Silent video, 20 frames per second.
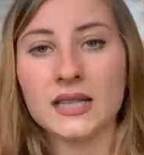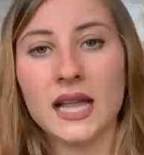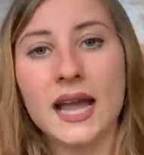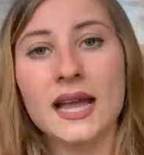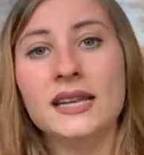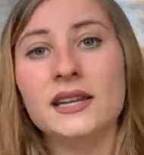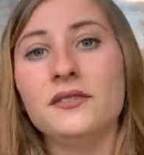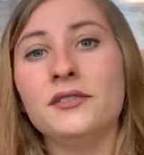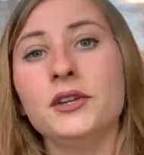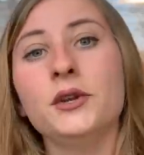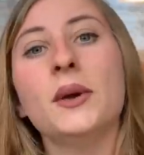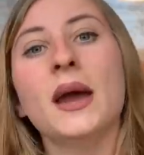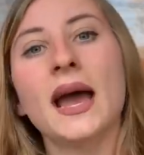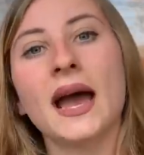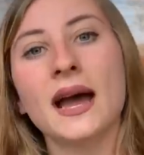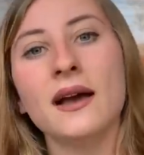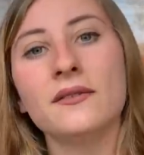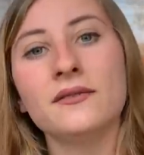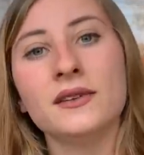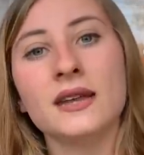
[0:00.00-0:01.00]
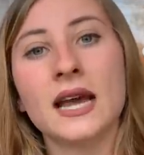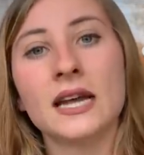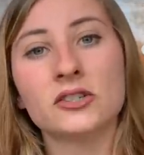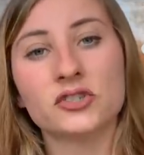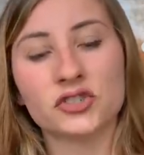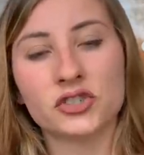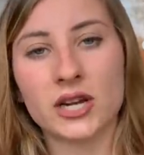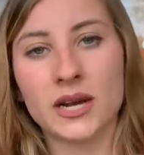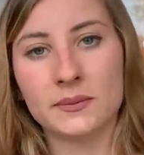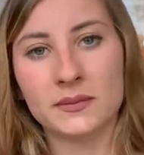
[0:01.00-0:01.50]
And if you have not
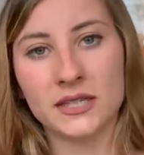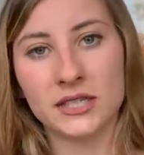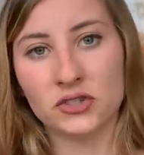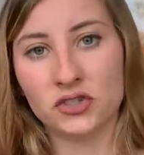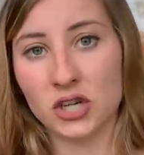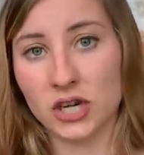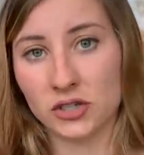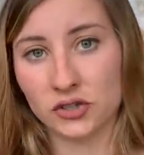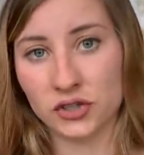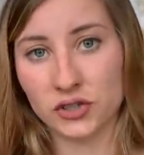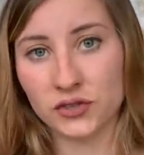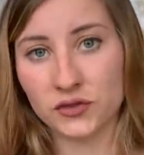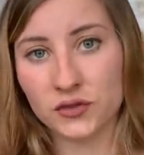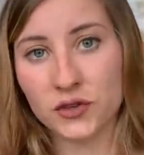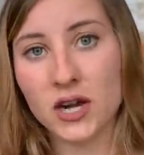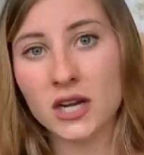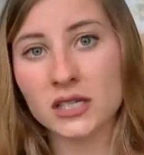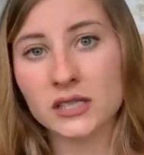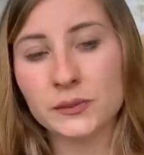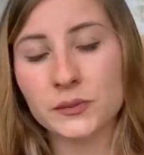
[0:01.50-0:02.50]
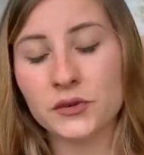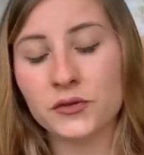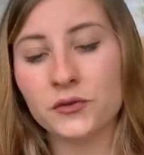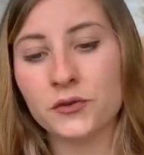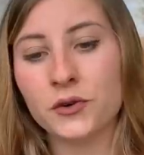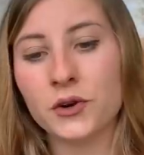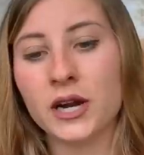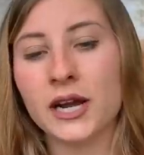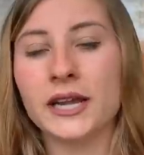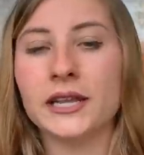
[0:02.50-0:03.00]
shopped at Josh's Frogs
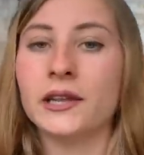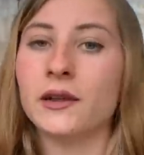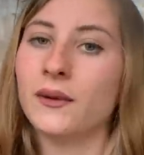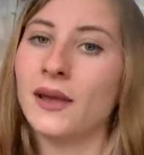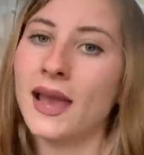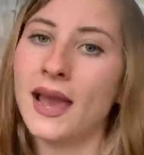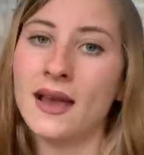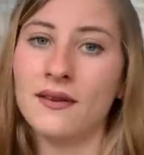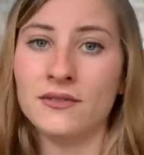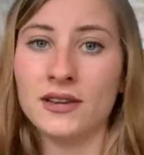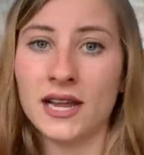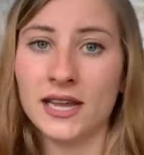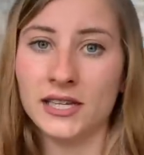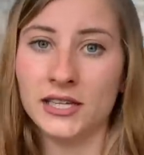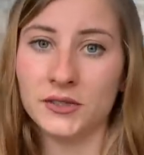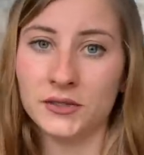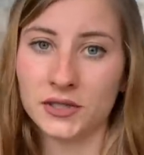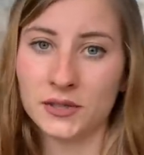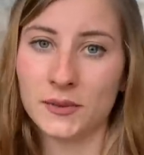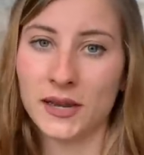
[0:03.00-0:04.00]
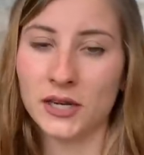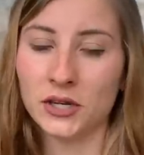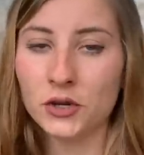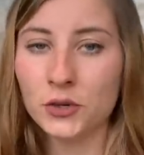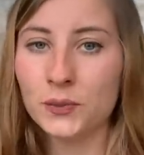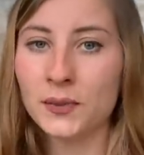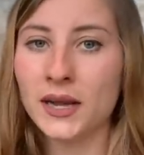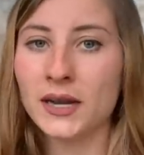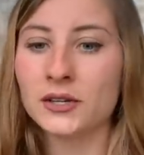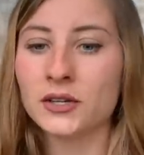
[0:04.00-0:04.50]
before and you have not used my
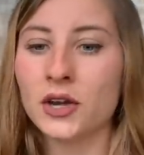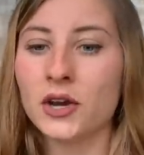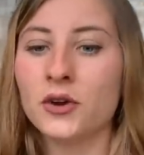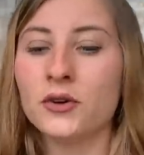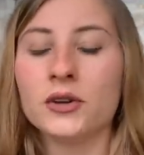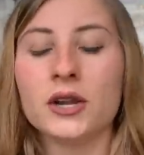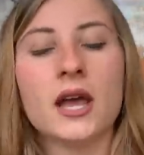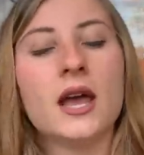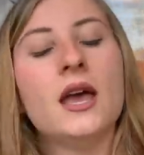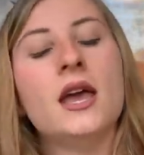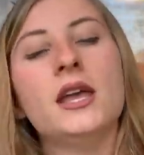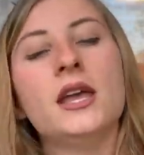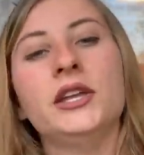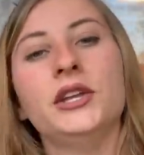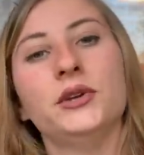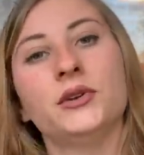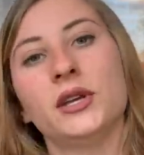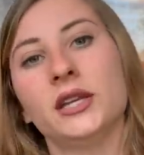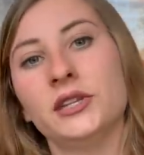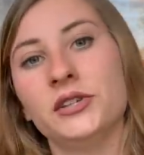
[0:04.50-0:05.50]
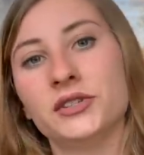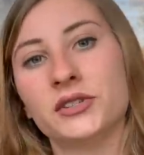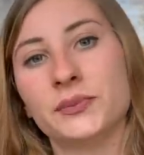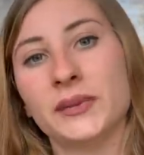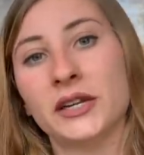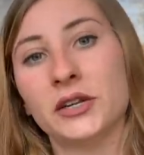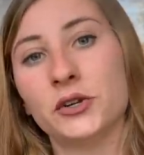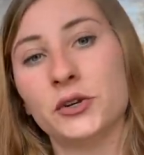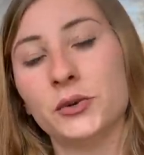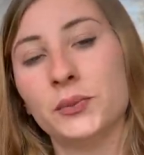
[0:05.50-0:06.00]
coupon code, you can use
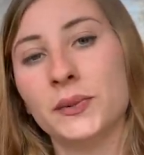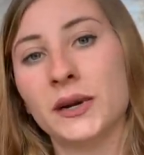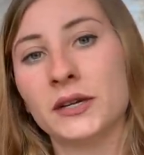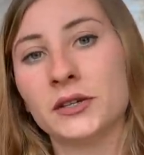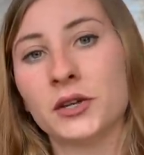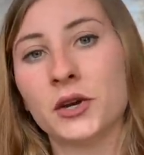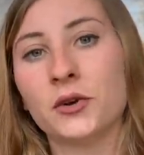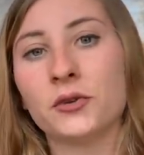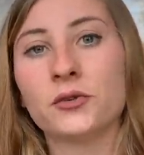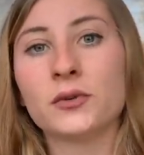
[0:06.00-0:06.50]
my coupon code